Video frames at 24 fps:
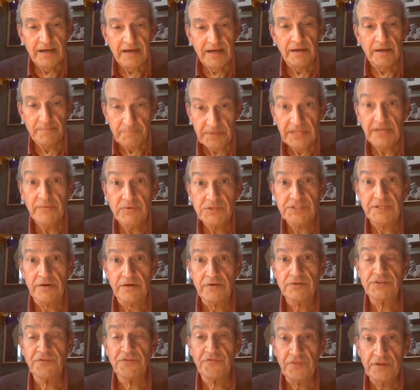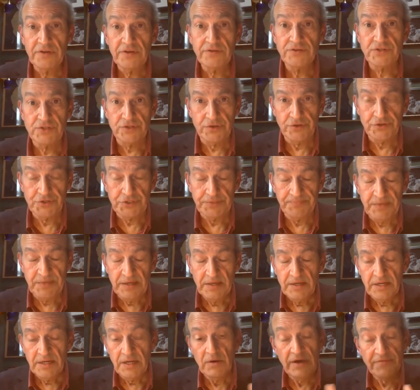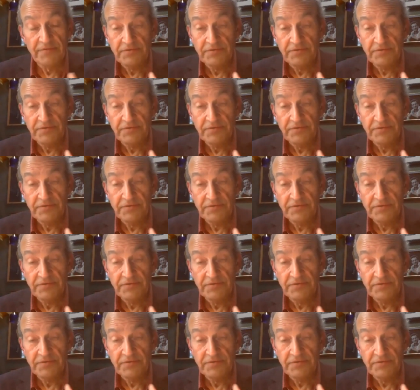but he was there as a field surgeon. Now, I've